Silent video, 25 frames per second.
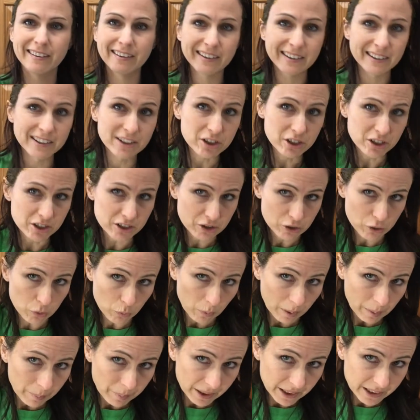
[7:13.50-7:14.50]
it's just
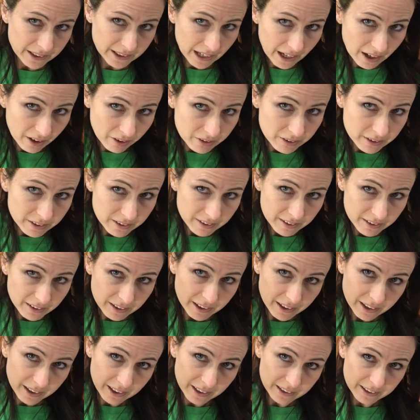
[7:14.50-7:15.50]
dripping down,
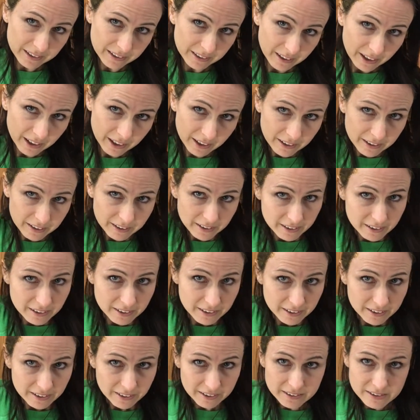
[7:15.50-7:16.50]
and
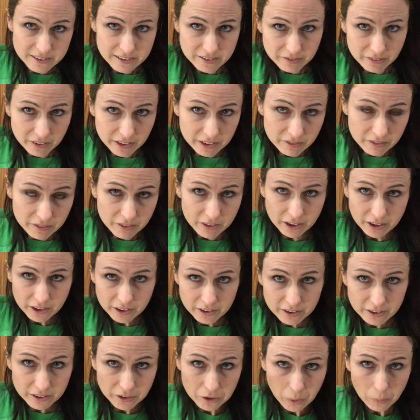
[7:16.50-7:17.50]
it's fun for
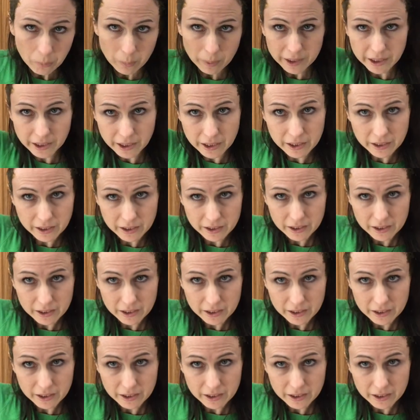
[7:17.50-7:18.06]
nobody.